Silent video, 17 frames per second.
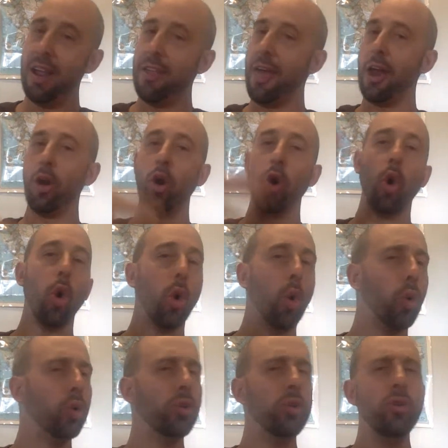that are
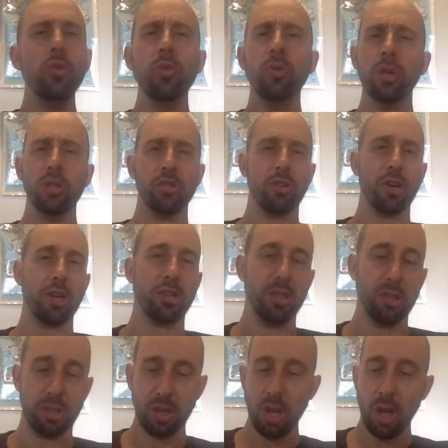whole new
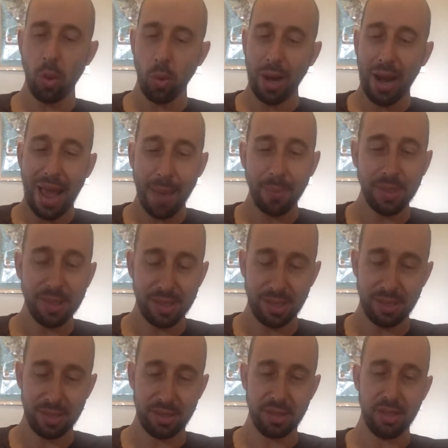constructions, what happens
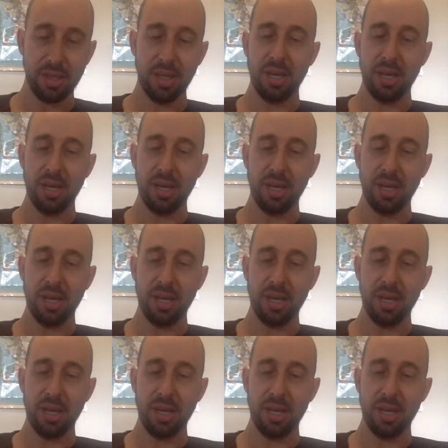is